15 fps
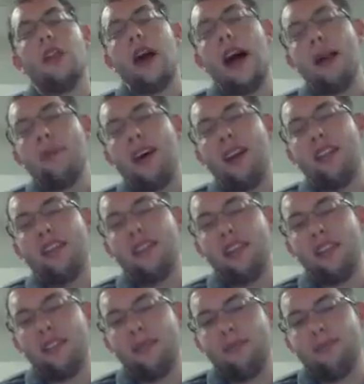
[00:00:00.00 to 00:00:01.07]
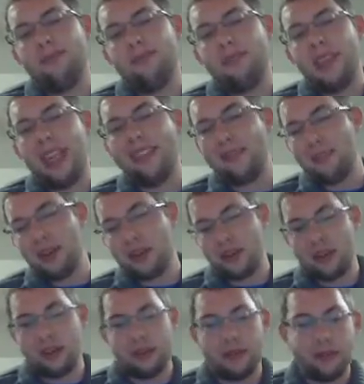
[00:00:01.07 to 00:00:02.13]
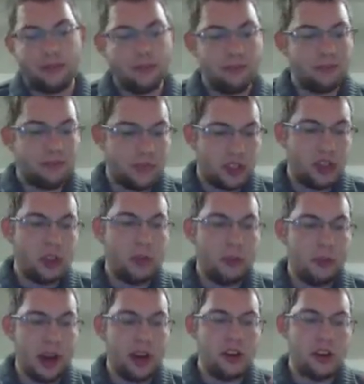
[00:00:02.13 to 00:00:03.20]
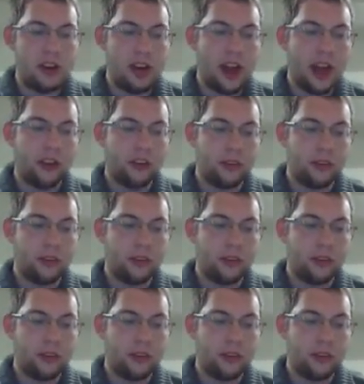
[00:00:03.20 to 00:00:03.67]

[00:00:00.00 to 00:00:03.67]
The hypothesis is a mixture of two major